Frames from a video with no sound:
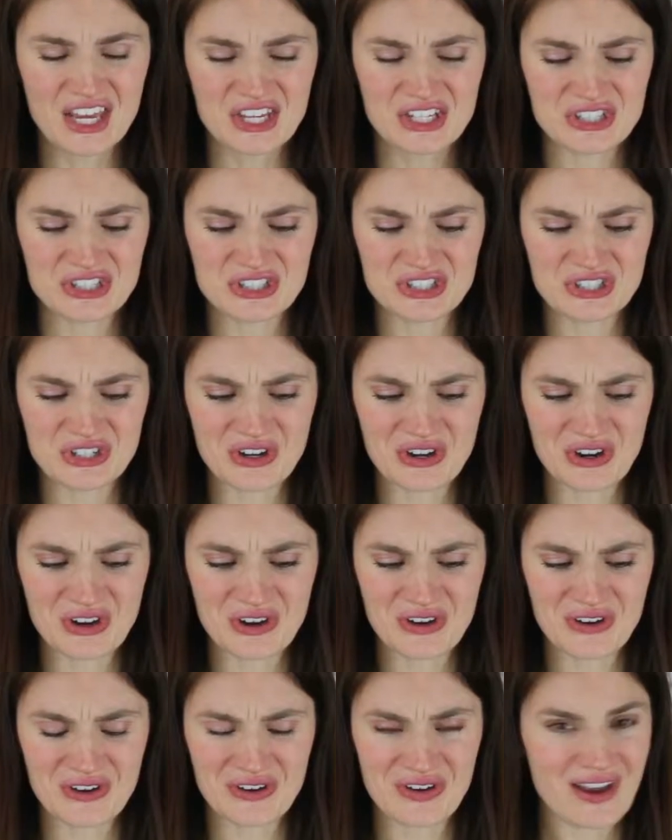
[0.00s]

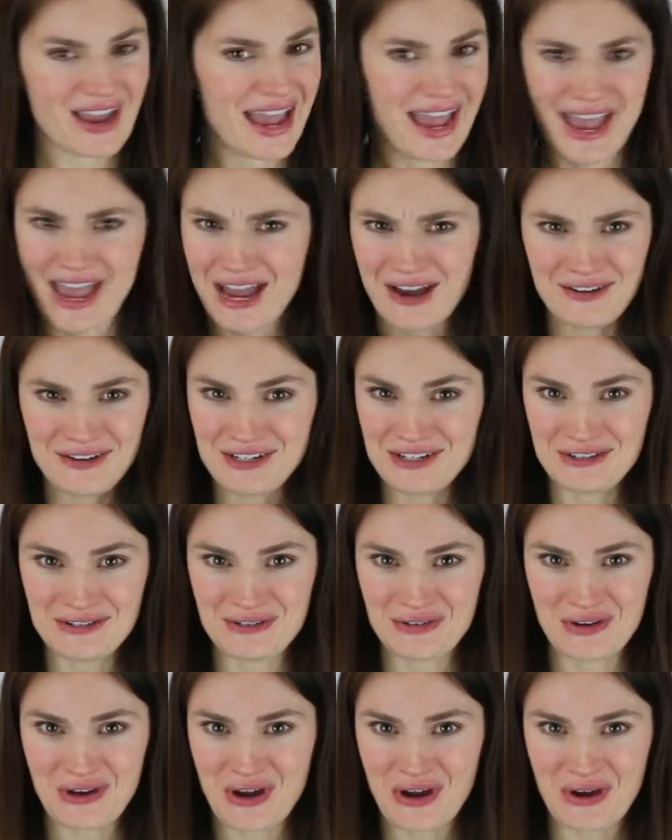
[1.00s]
So, how do
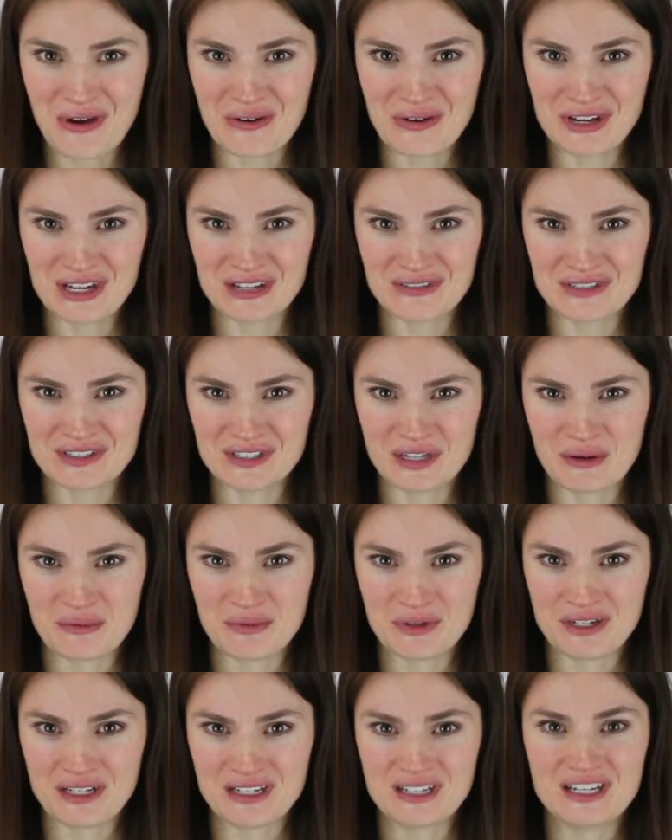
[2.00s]
you know if
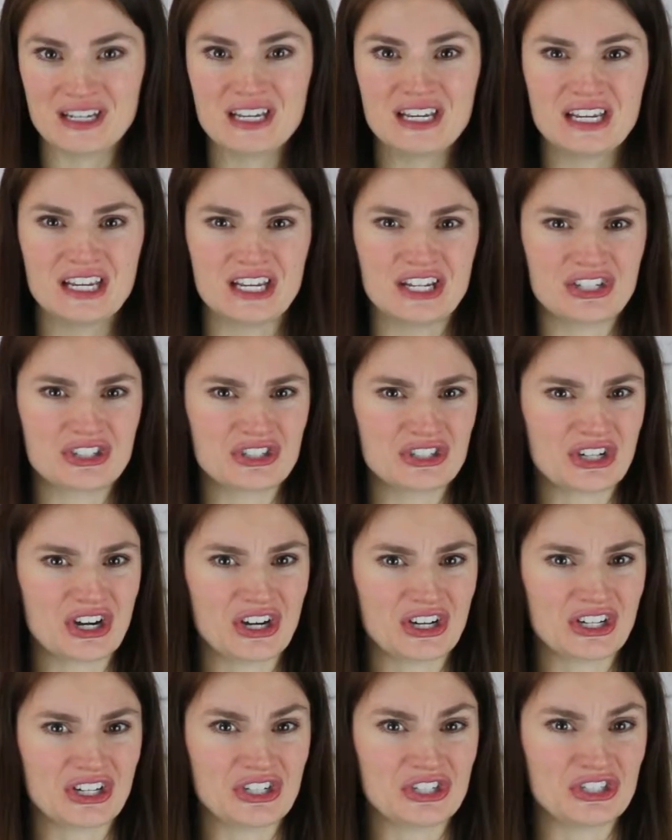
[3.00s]
someone is
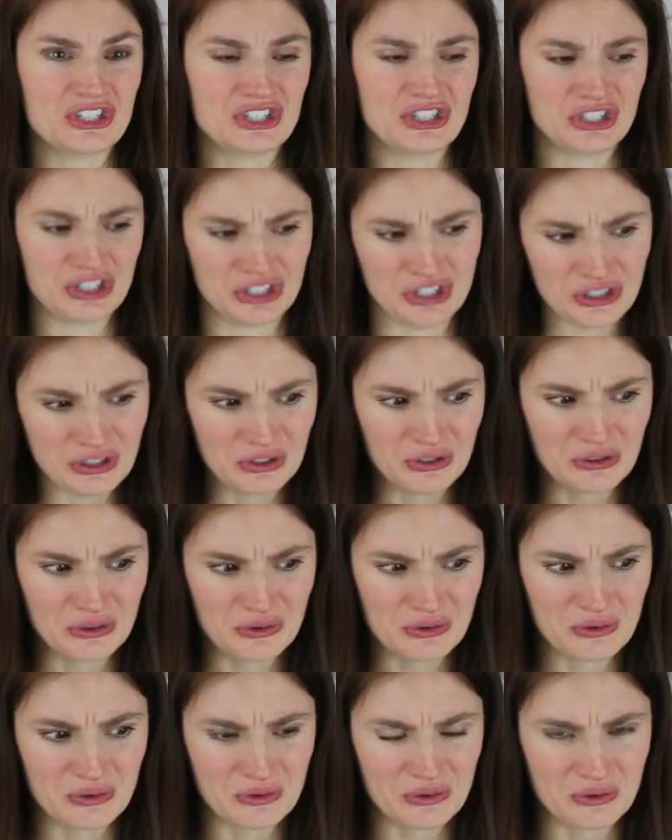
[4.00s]
talking to
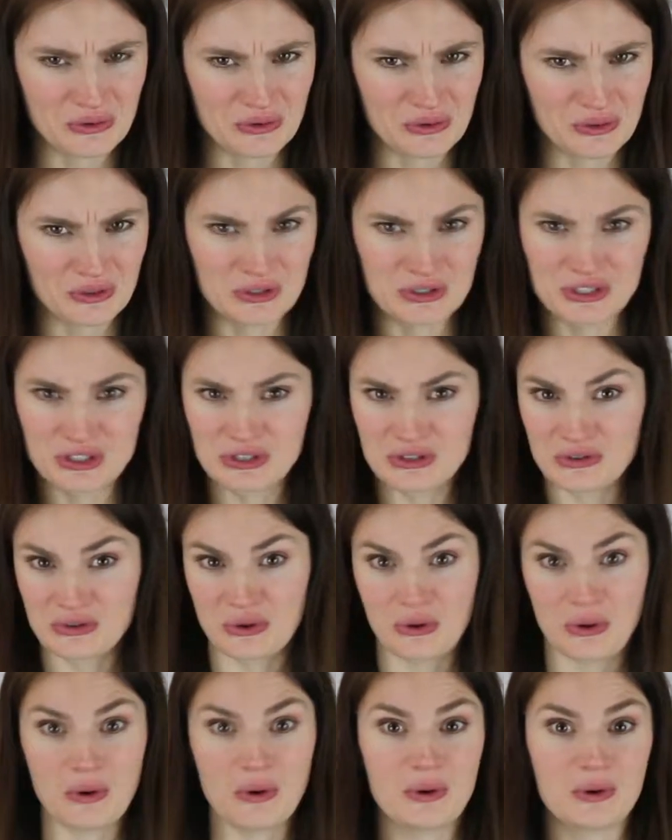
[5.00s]
you or to
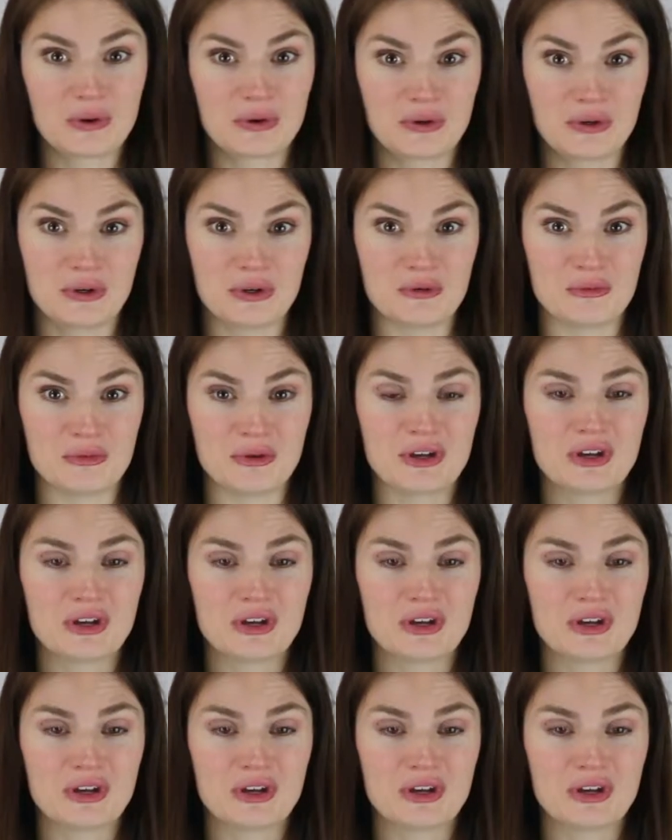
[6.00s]
the whole group?